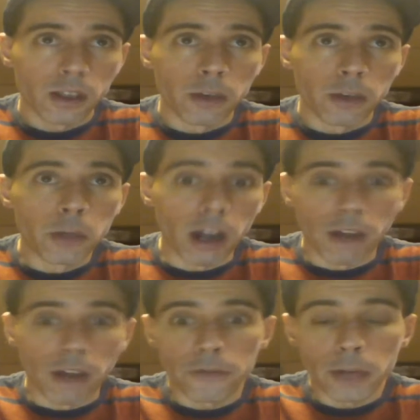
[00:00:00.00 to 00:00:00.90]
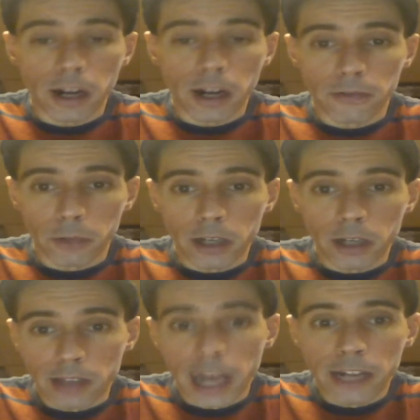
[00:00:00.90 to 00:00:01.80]

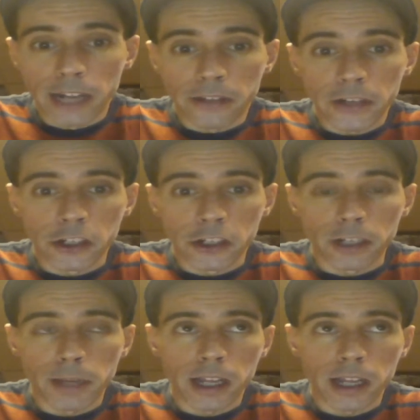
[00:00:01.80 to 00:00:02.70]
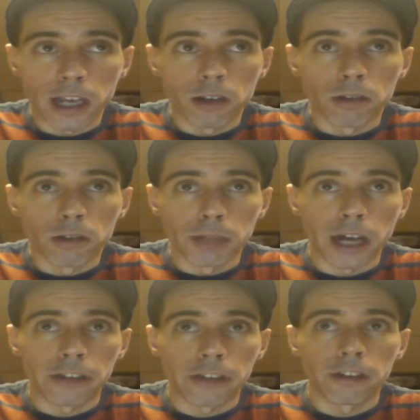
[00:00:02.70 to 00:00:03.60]
It is a featured community on Google
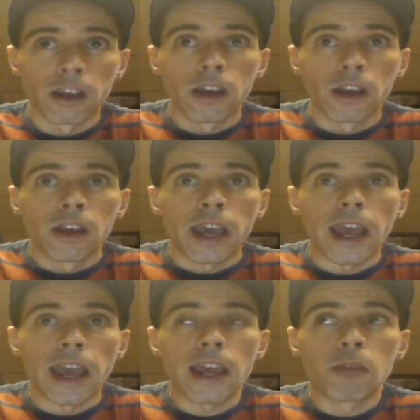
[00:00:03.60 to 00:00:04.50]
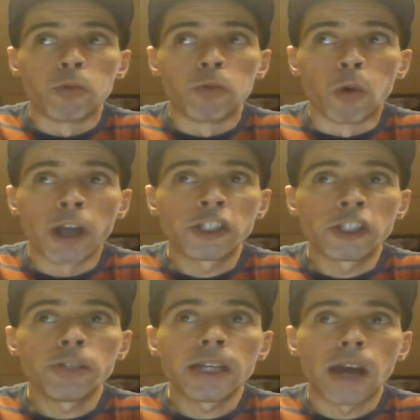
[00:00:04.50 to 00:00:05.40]
Plus, and once
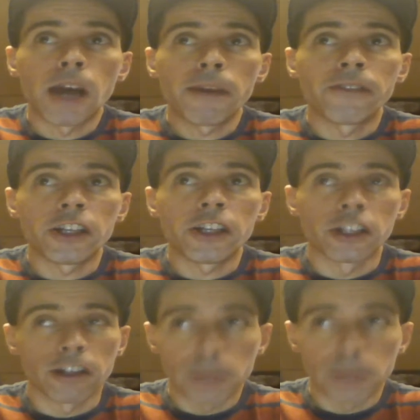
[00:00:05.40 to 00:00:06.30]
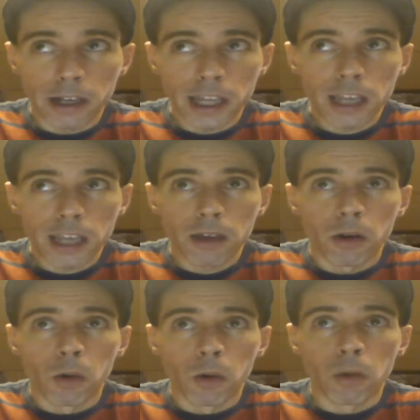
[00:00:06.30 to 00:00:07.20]
you become a featured community,
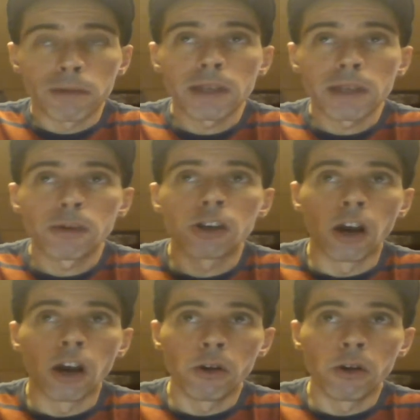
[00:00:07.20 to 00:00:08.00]
when people go